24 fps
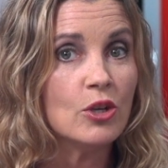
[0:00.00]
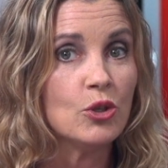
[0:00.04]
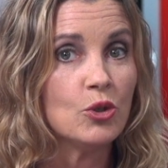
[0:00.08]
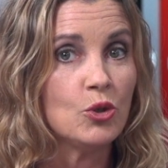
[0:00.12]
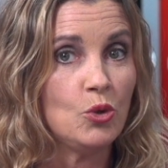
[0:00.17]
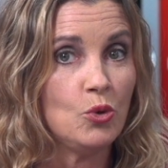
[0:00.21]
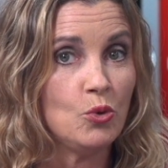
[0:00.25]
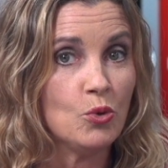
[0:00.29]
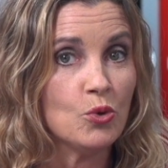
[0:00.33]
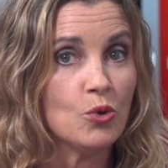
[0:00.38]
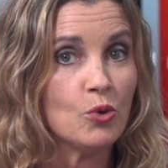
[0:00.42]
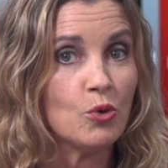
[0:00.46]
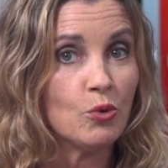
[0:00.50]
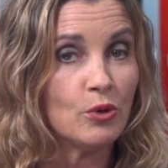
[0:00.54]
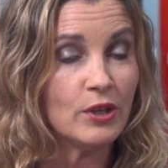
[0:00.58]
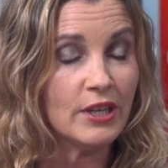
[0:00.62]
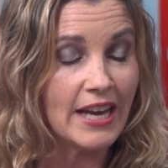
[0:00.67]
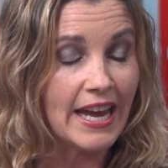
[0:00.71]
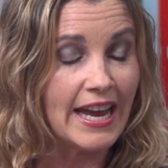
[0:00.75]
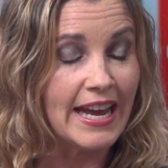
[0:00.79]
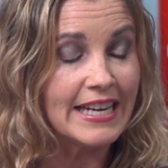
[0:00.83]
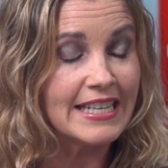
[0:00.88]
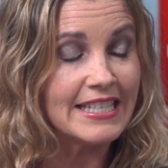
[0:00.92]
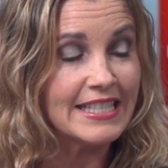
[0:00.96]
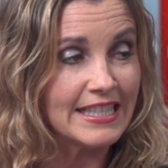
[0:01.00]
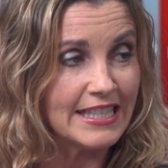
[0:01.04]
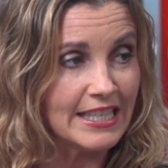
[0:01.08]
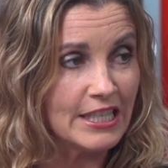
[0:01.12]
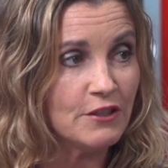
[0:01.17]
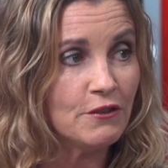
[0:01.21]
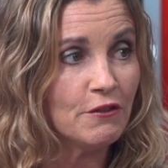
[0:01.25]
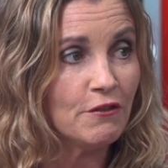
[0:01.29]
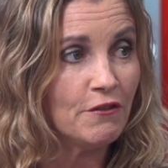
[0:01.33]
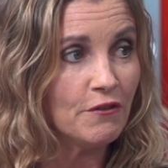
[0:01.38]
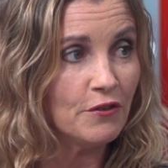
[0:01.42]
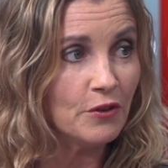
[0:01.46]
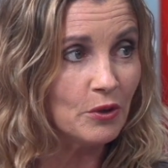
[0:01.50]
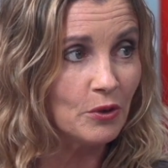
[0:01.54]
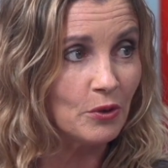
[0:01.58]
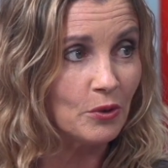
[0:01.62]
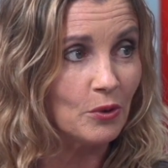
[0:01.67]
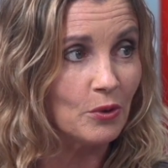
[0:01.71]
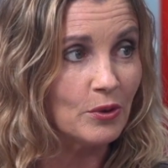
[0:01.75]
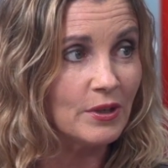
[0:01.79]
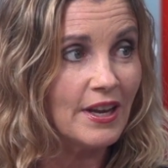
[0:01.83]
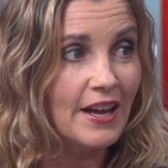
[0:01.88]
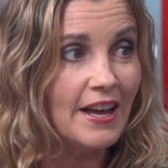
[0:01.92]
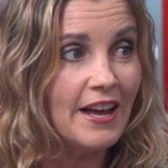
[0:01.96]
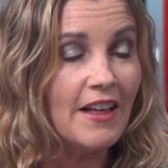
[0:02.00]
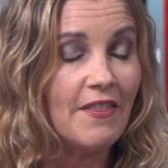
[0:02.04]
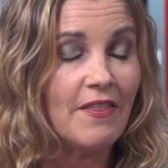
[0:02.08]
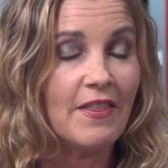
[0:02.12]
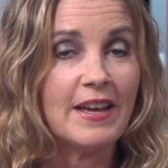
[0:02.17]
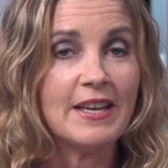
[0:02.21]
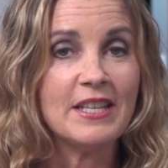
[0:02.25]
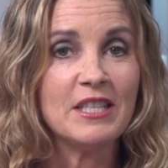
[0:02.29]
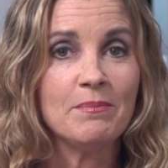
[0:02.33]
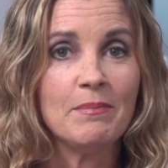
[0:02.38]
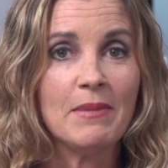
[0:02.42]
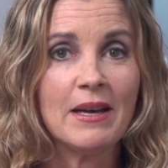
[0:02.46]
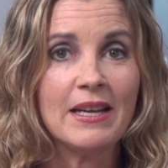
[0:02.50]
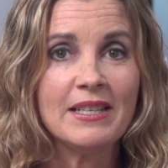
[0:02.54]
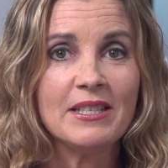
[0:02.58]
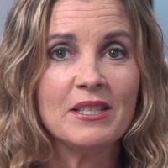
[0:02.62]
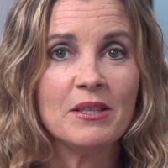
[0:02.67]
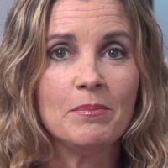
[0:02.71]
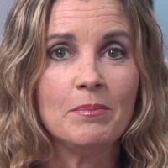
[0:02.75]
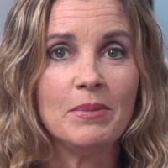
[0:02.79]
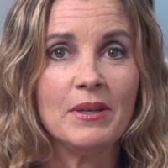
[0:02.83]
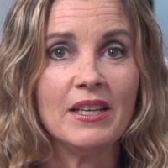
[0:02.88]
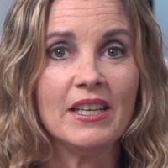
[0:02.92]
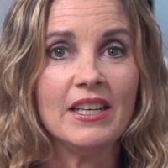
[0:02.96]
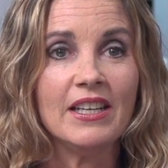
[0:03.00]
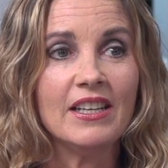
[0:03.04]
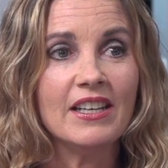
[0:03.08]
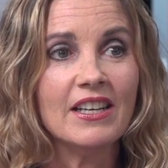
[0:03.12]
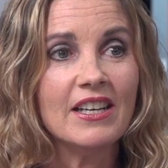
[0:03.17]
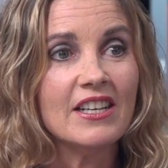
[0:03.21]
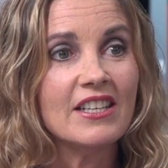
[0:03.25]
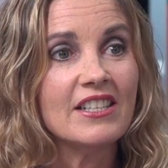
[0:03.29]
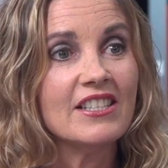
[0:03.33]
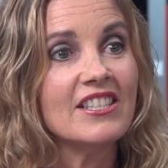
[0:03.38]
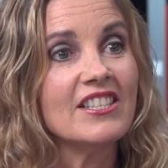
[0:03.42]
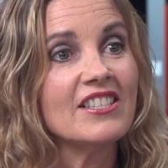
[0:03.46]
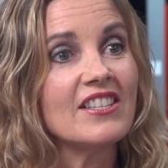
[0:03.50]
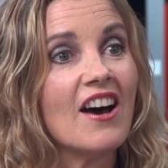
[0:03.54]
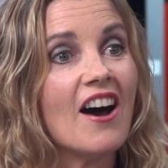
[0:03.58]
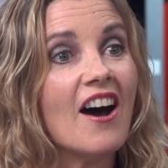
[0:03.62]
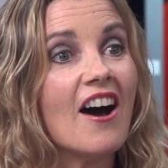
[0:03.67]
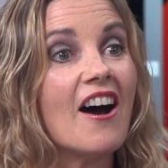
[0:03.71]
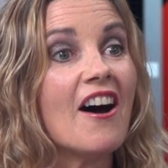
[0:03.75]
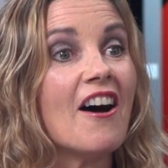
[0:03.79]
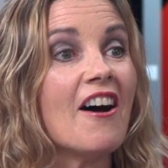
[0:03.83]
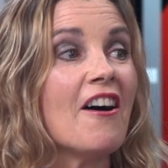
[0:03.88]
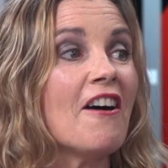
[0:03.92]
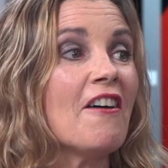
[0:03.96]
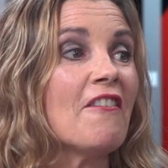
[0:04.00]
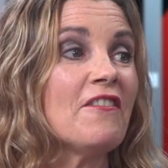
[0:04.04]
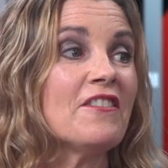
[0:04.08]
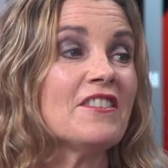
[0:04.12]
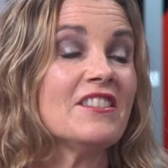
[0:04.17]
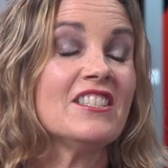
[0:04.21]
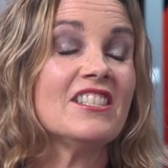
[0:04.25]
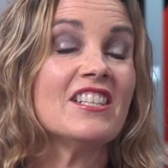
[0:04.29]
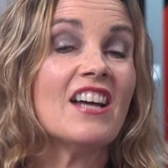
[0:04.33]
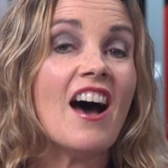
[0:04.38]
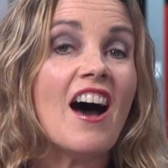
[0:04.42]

to create this food that is meant to be soft, slurped.